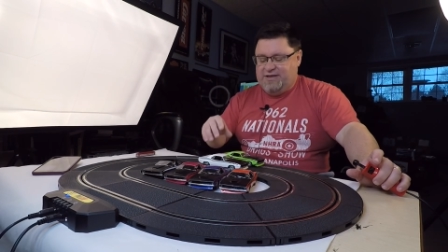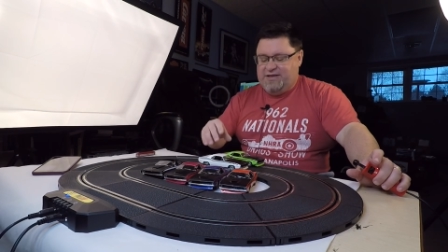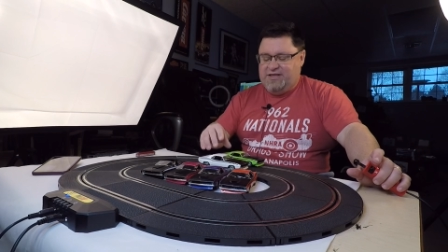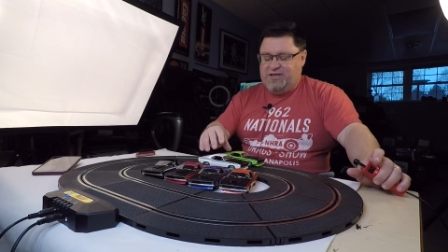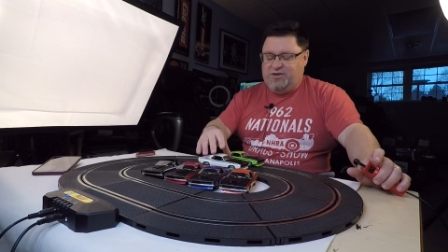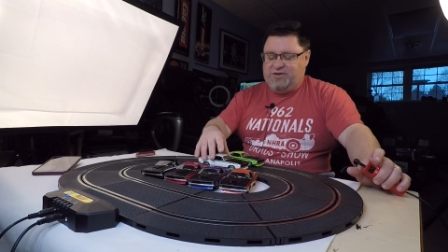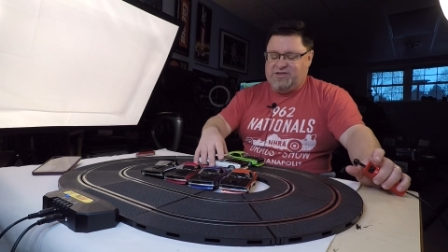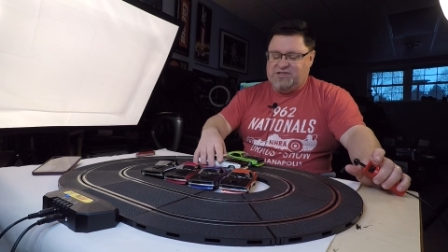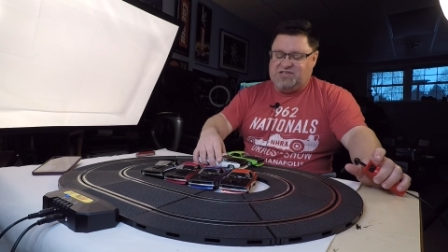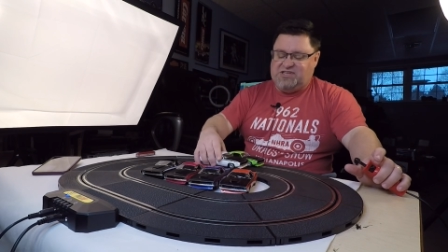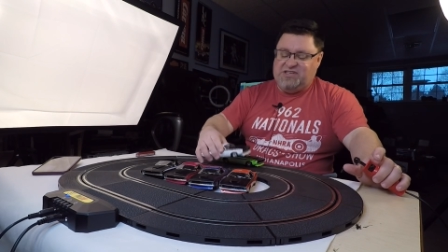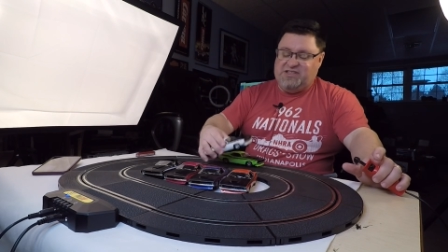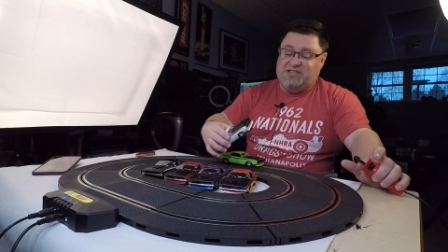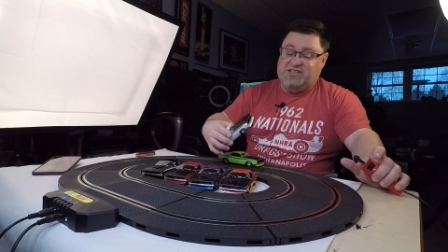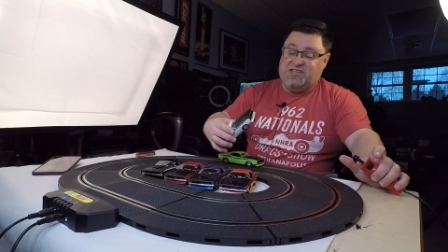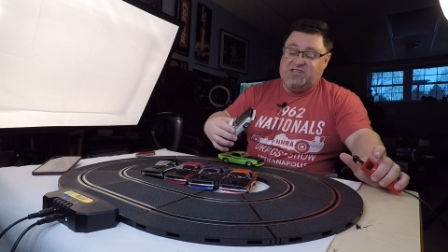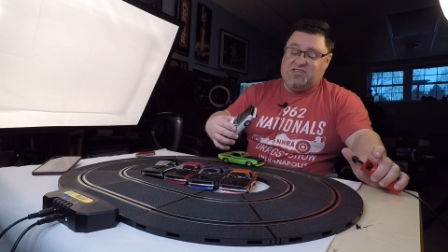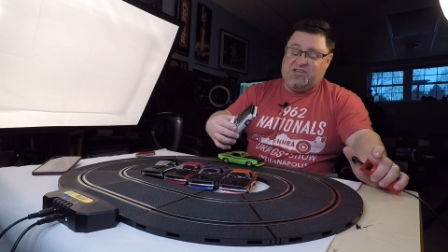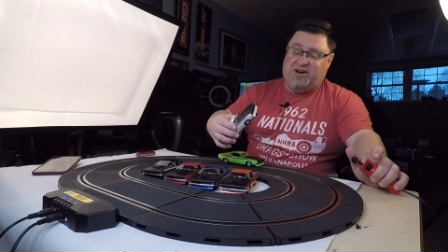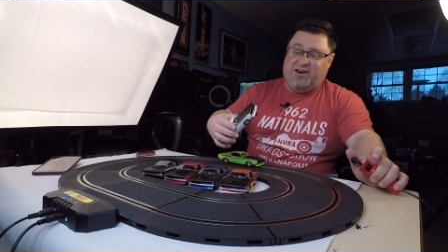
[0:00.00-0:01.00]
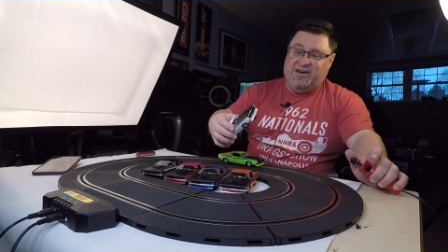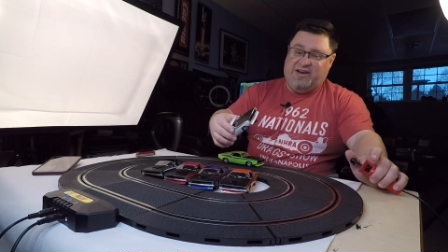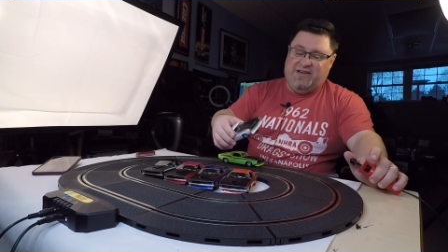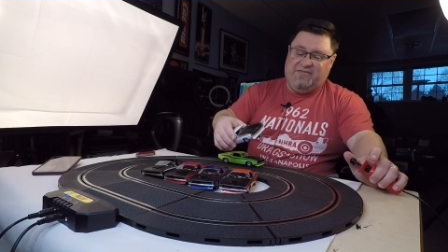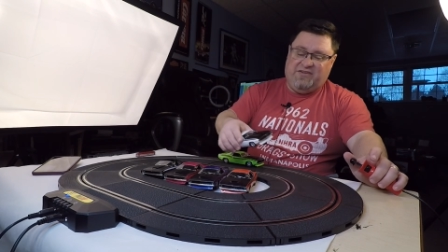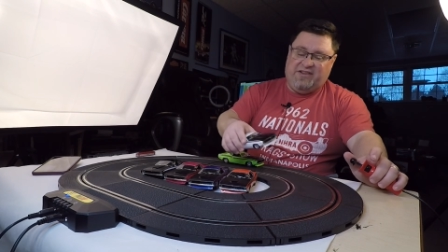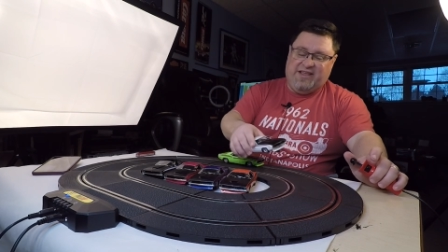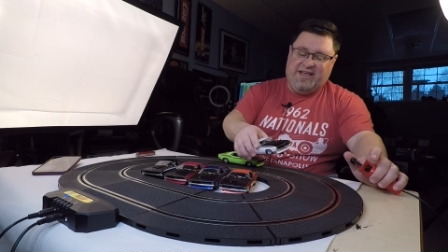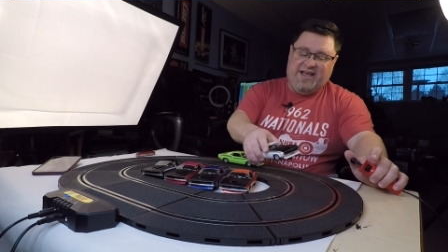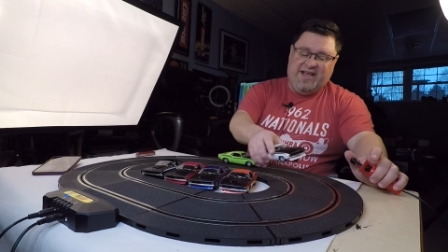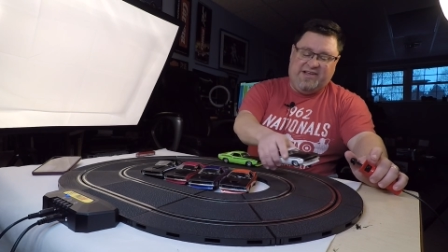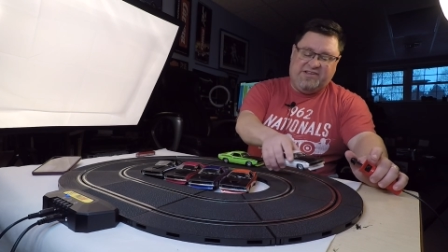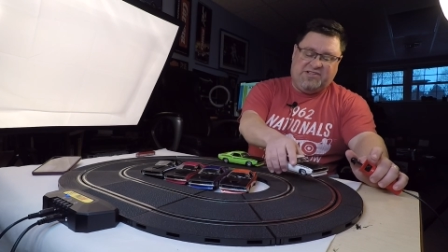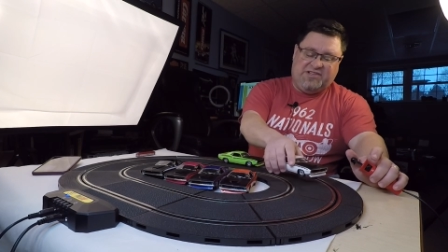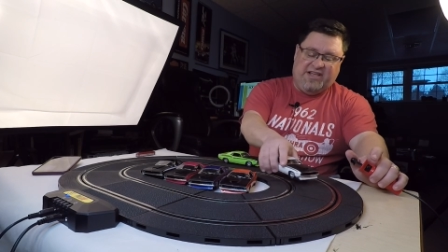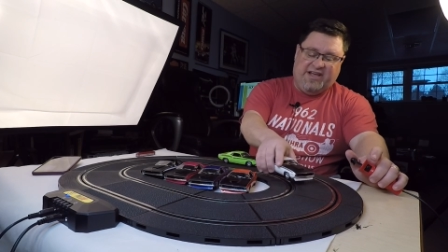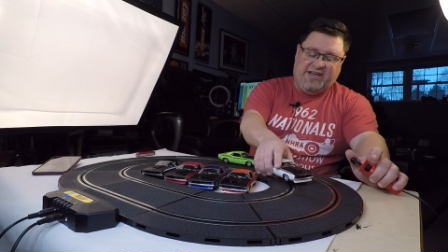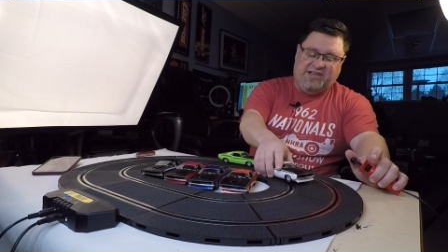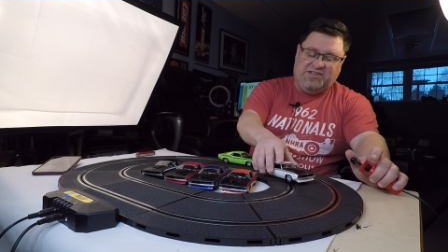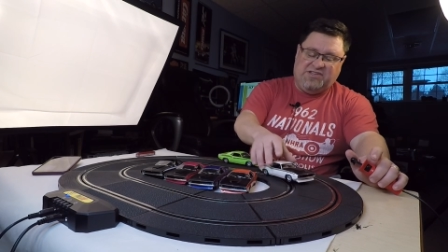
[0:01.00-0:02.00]
You can see that this car definitely has
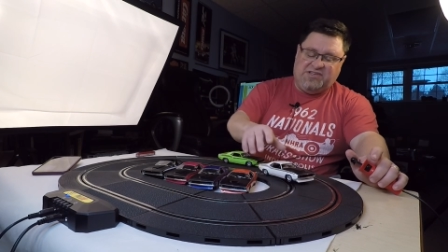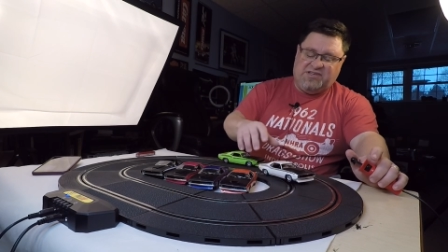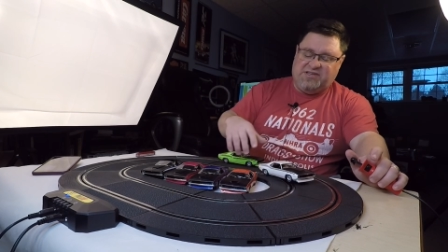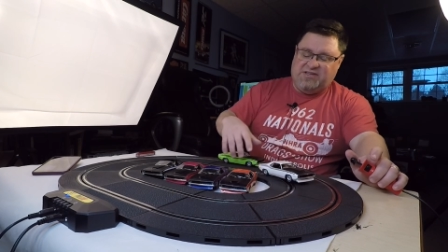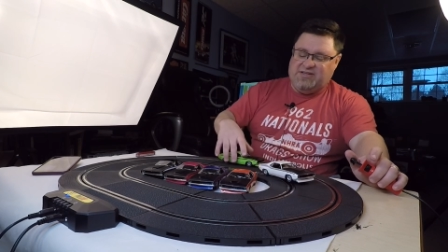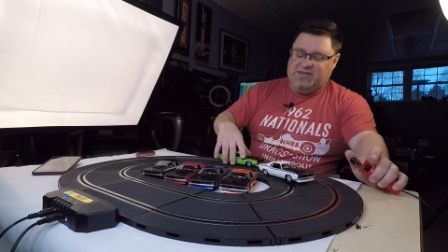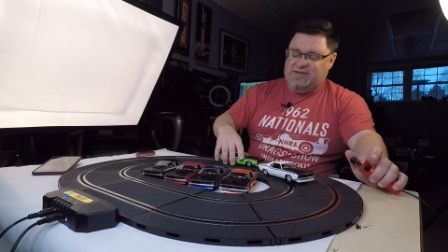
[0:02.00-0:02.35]
lights,